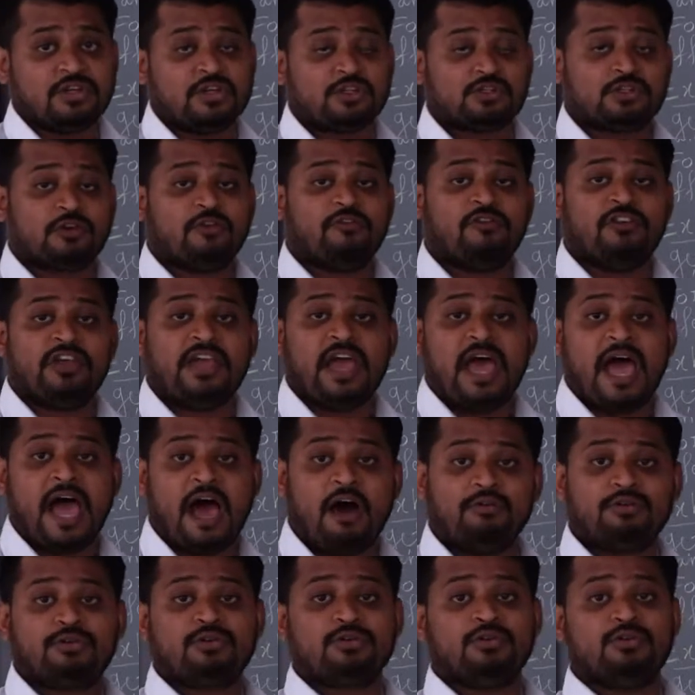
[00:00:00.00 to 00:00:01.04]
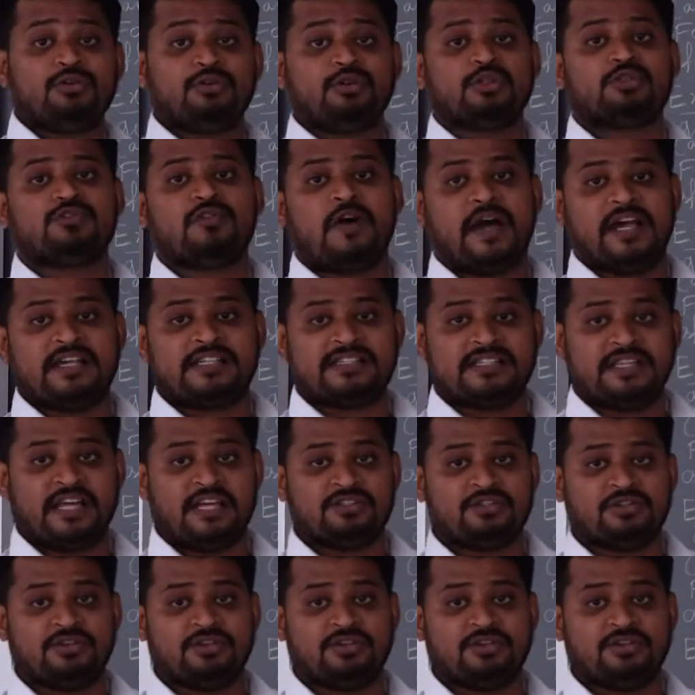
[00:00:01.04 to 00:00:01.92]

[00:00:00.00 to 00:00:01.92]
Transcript: So we have to use wisely and